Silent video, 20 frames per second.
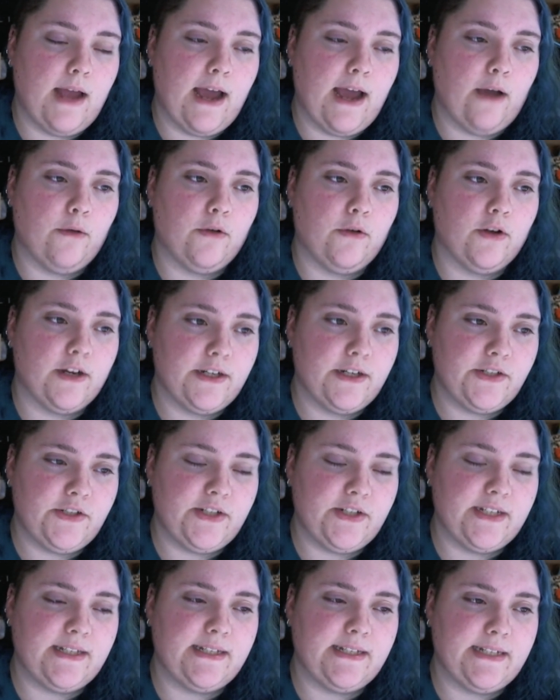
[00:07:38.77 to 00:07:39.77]

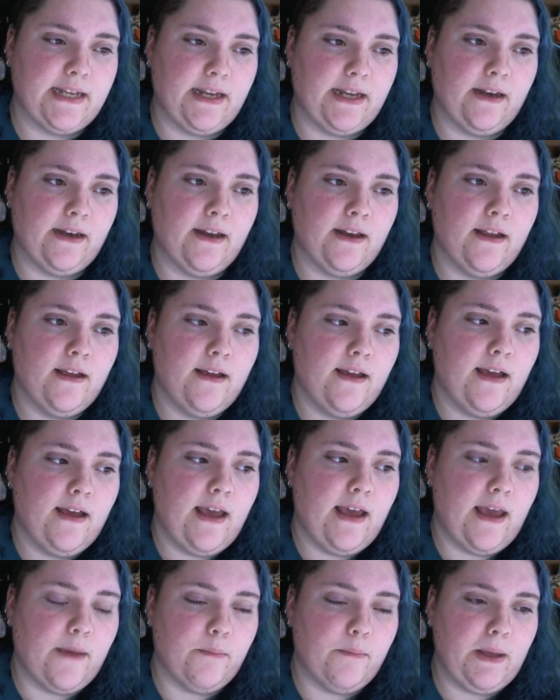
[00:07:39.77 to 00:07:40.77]
Christians and
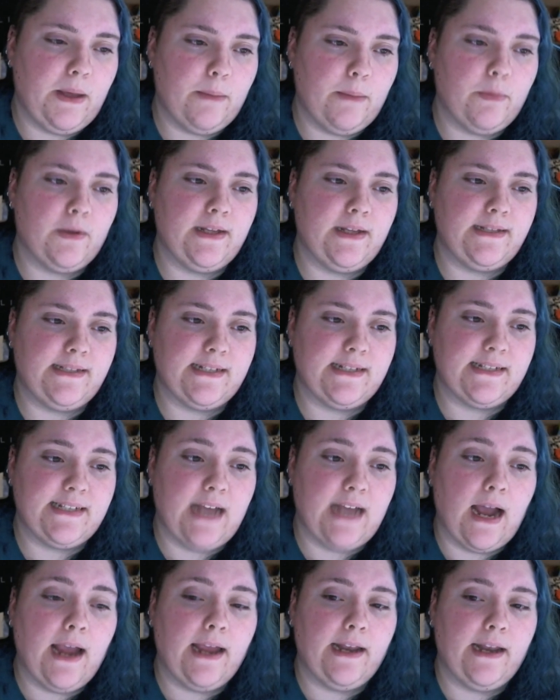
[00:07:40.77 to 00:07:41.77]
people in
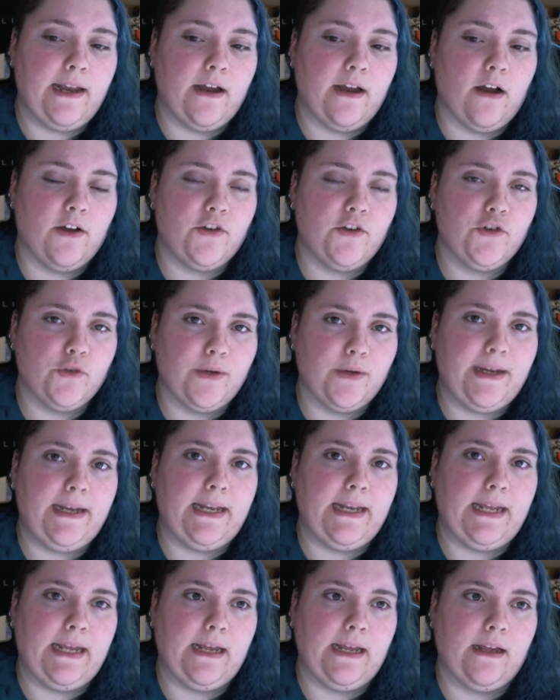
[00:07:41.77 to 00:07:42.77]
society are
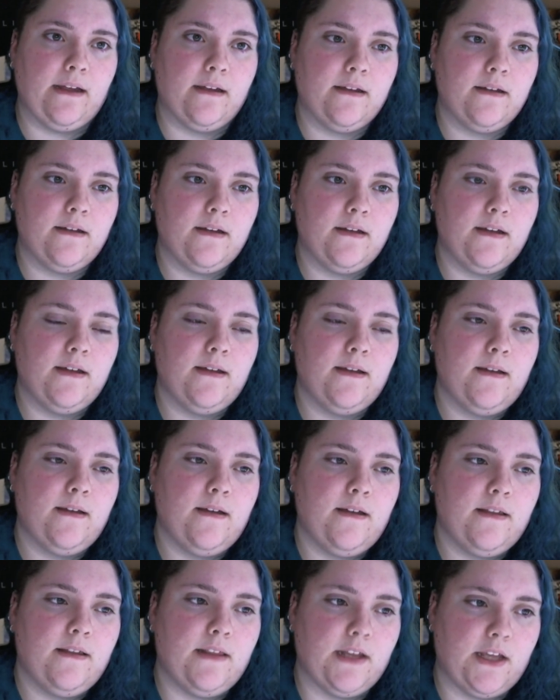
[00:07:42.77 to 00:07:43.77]
treating
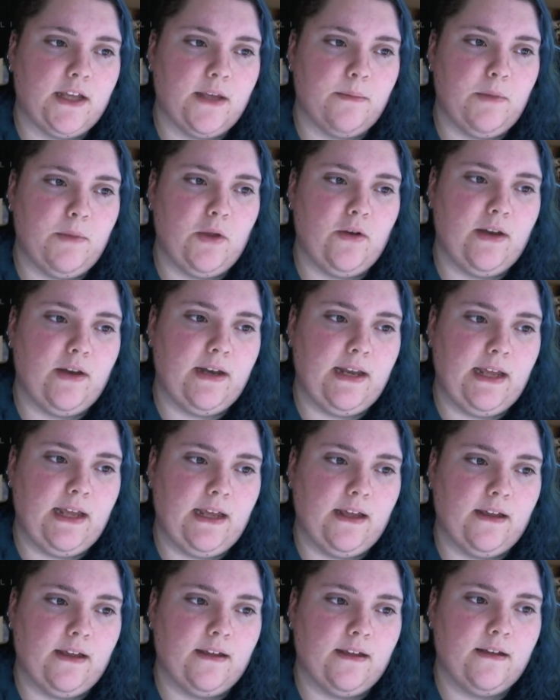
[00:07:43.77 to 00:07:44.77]
the
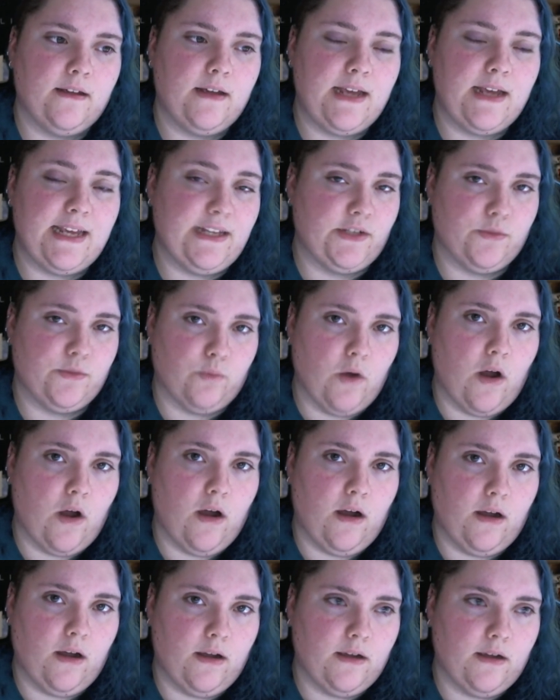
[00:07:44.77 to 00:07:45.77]
community is
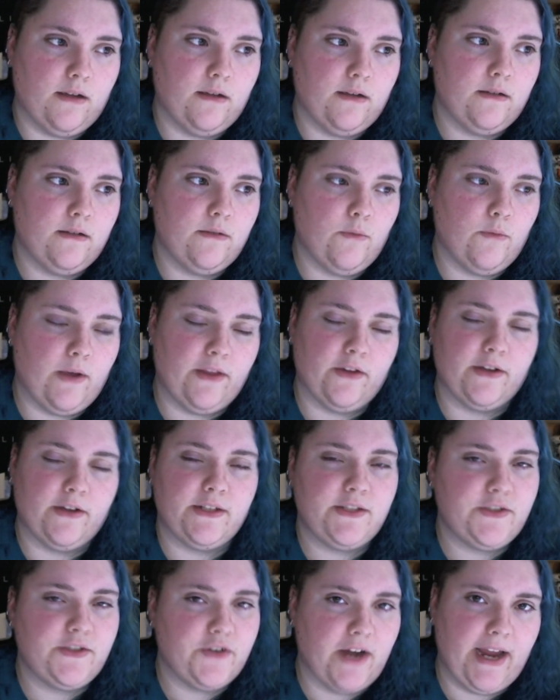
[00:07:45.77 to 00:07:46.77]
wrong. Whether
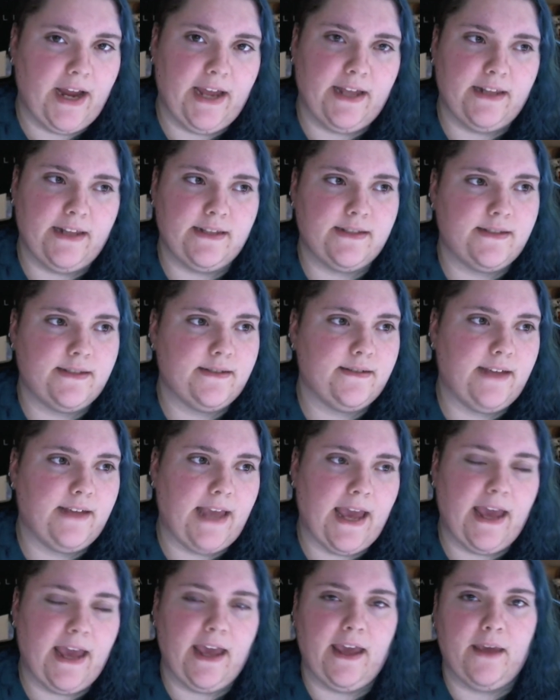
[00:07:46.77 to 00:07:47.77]
it's trans,
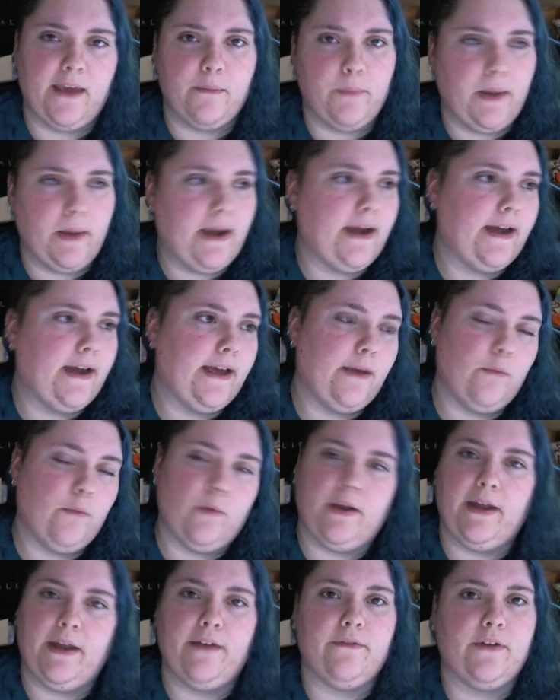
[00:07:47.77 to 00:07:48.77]
gay, bi,
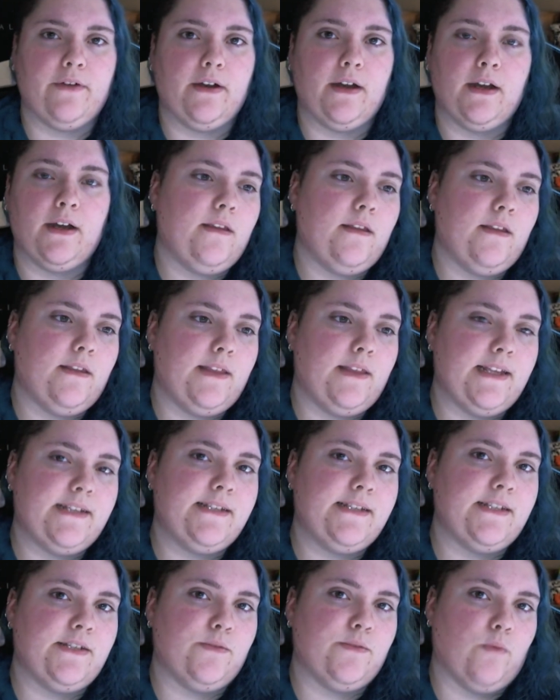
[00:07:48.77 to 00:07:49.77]
whatever,
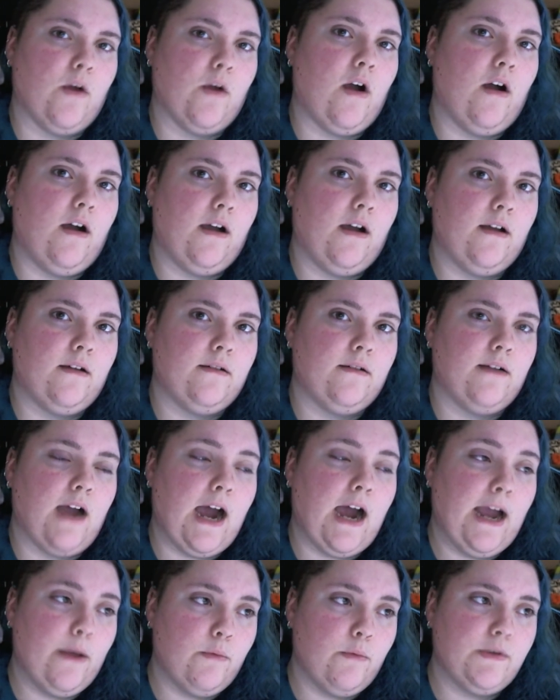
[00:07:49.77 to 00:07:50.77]
this is wrong.
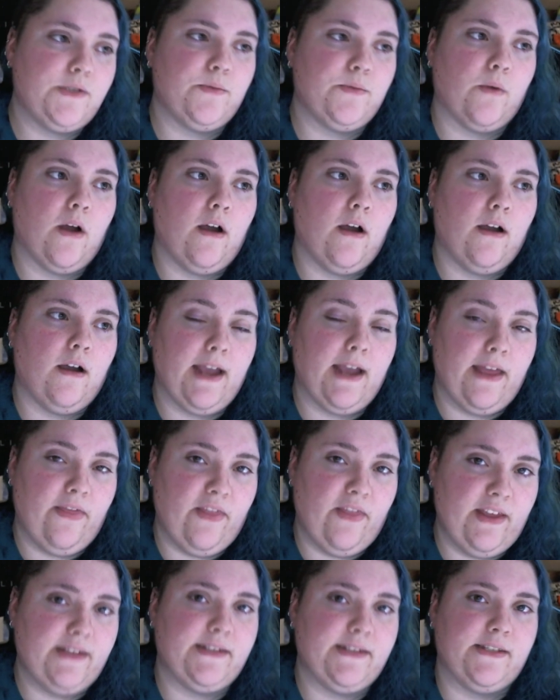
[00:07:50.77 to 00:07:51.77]
I was wrong and
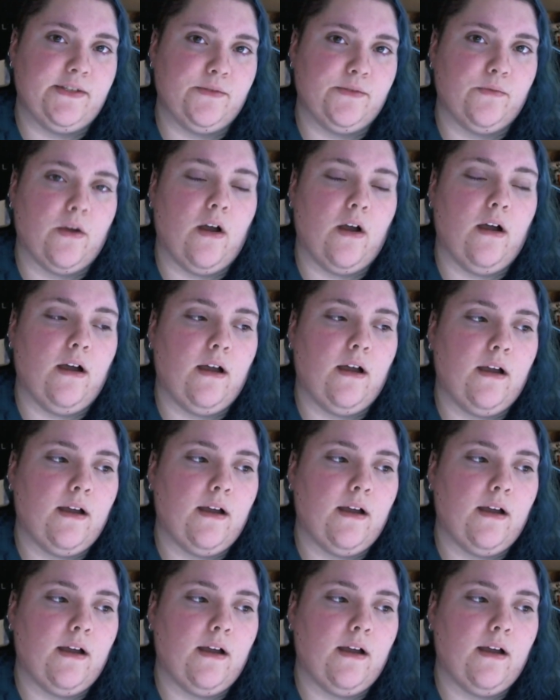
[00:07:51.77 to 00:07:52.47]
this is wrong.